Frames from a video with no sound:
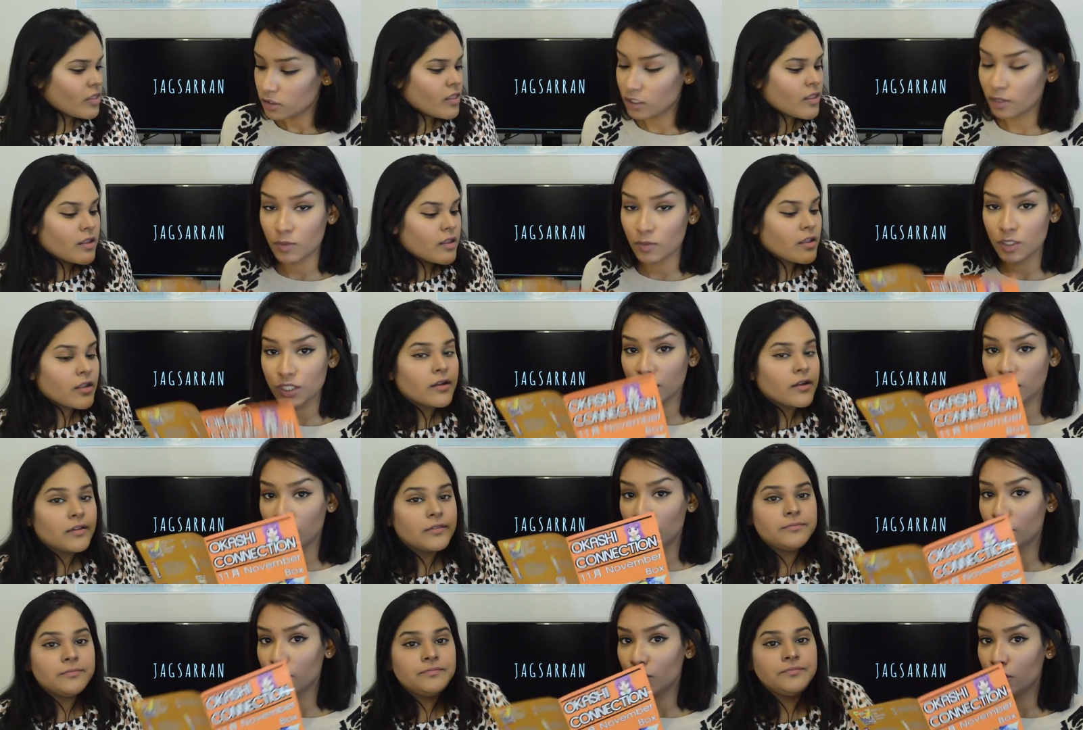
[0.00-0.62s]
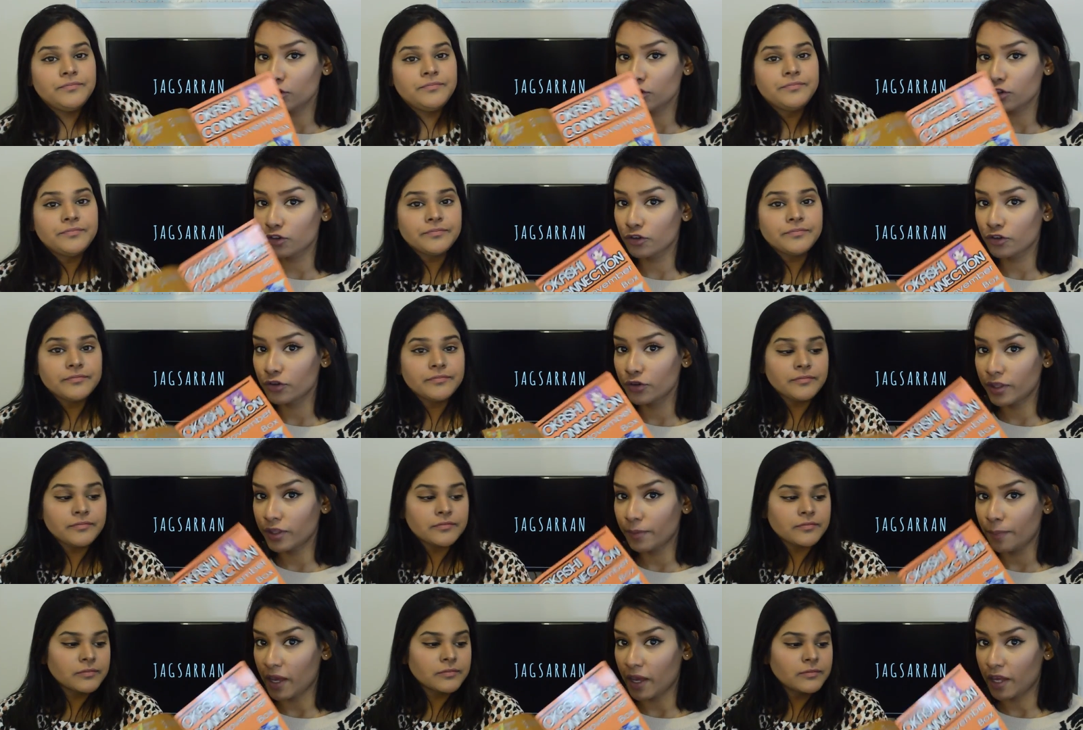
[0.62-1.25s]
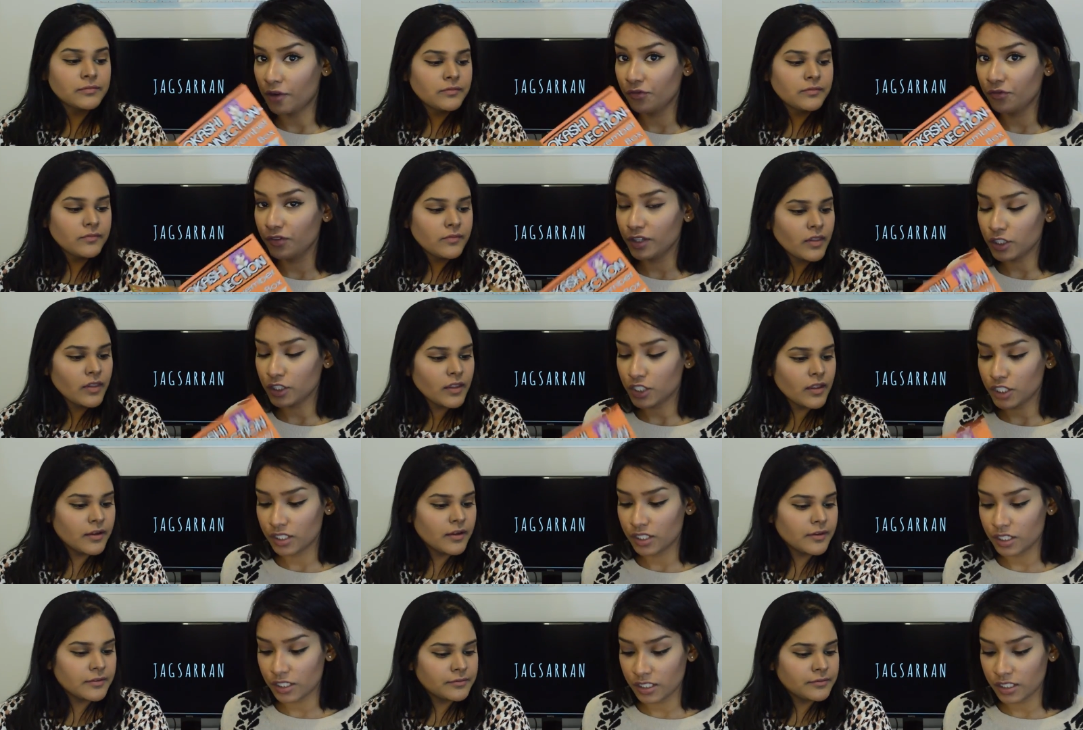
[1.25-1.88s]
Speaker 1: so I'm just going to go through the
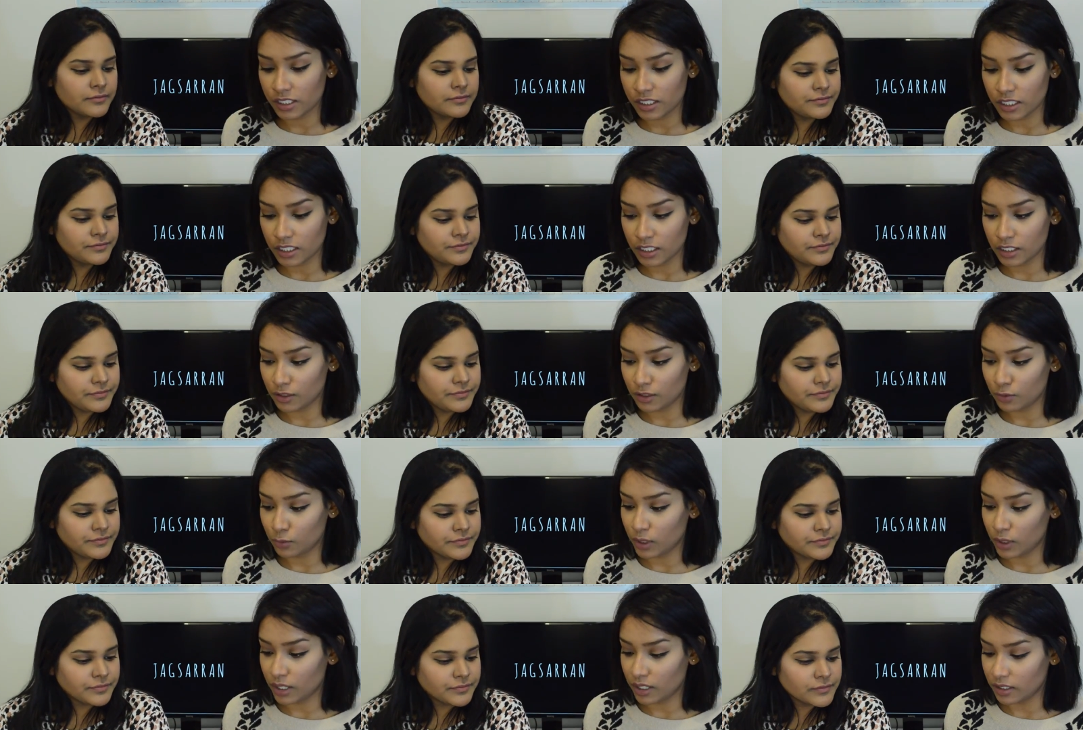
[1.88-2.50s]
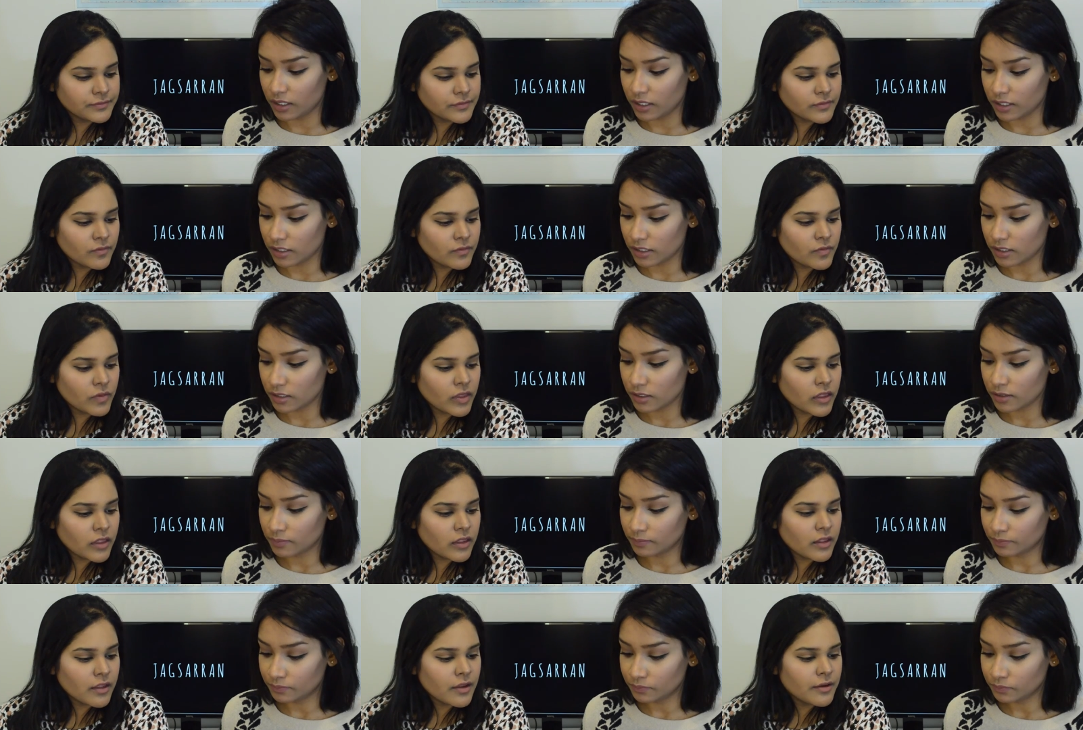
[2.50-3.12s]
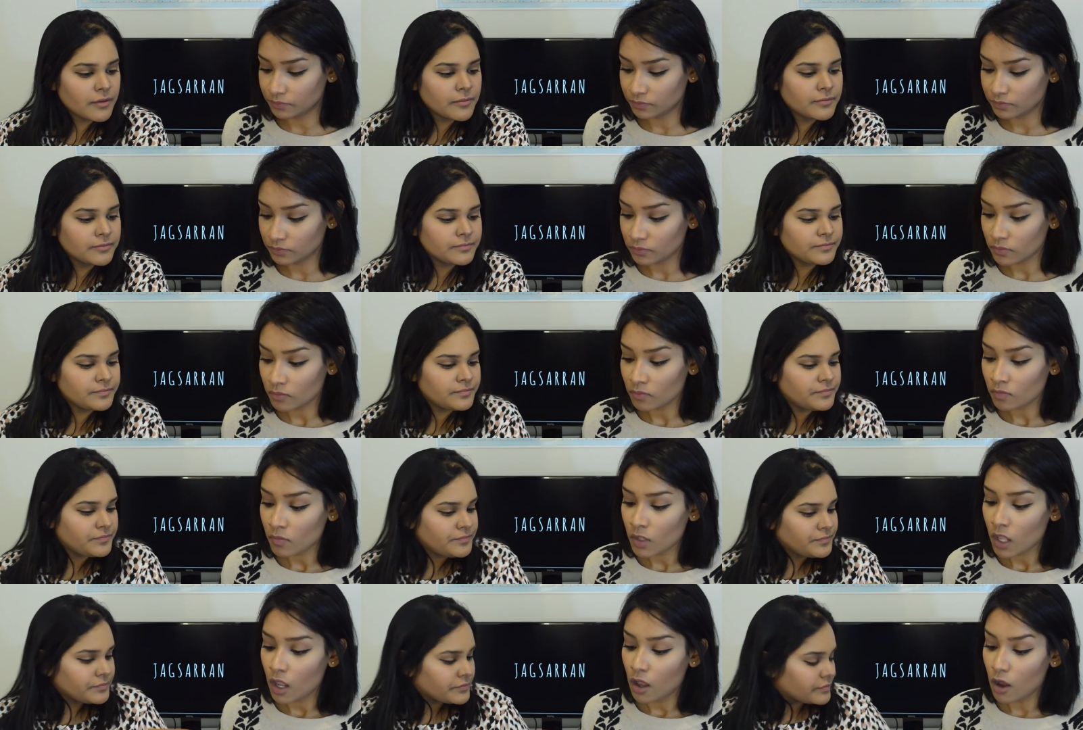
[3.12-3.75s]
pamphlet just to see what it is.
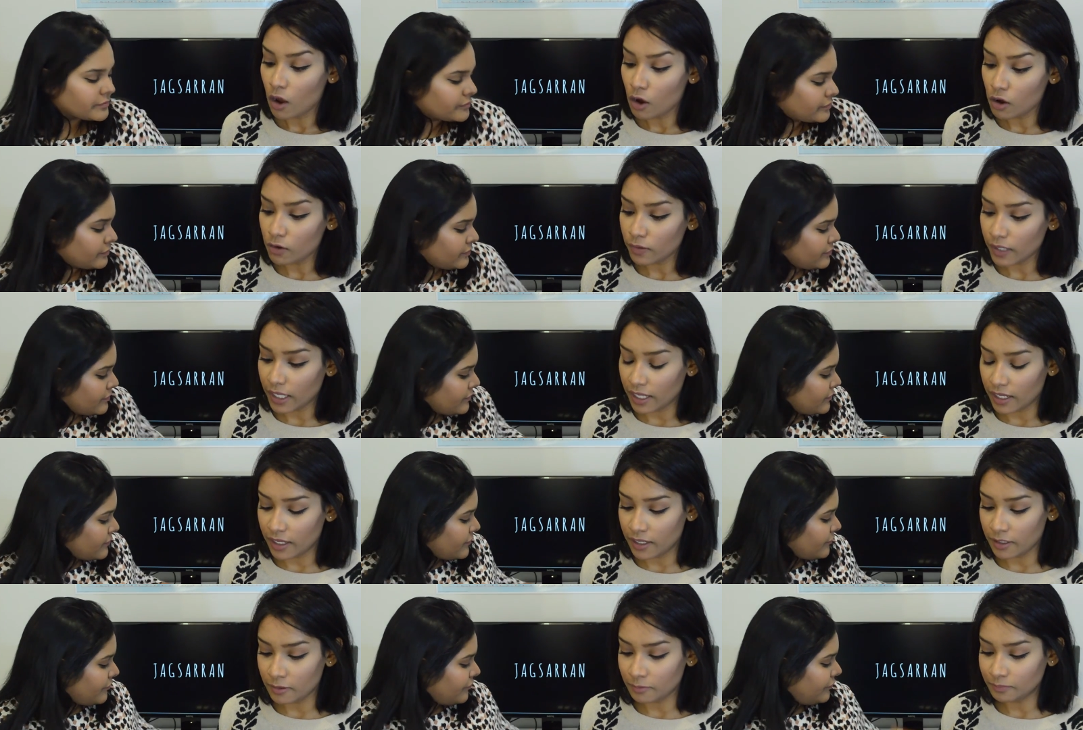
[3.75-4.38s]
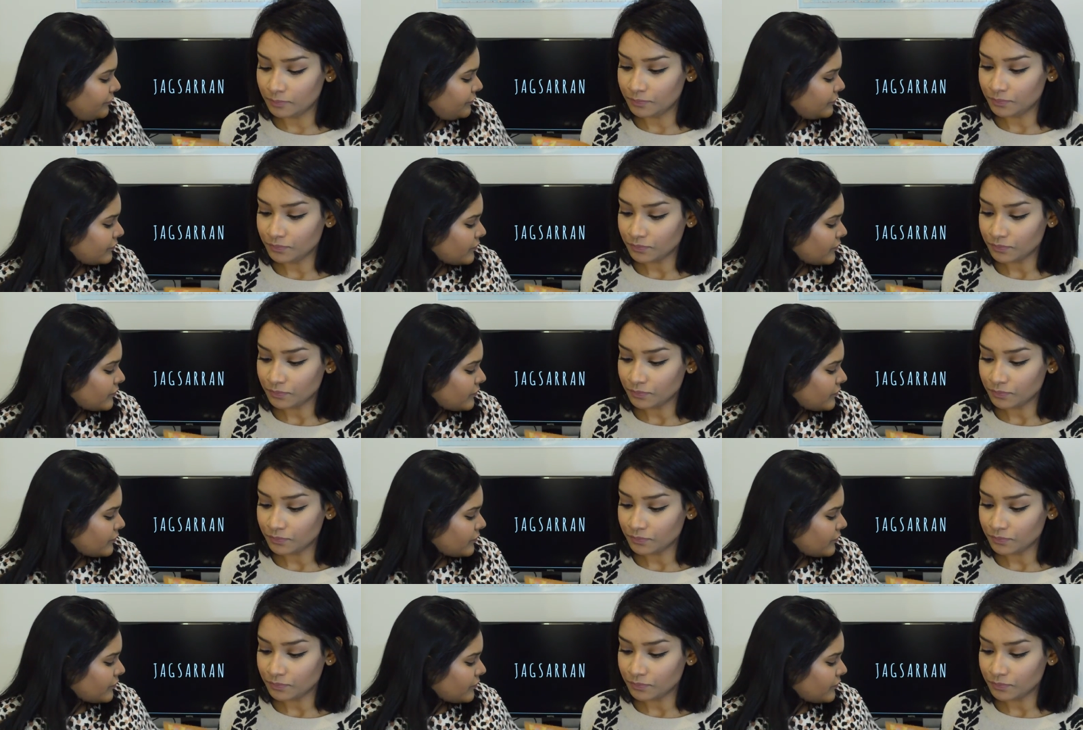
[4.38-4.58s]
Okay.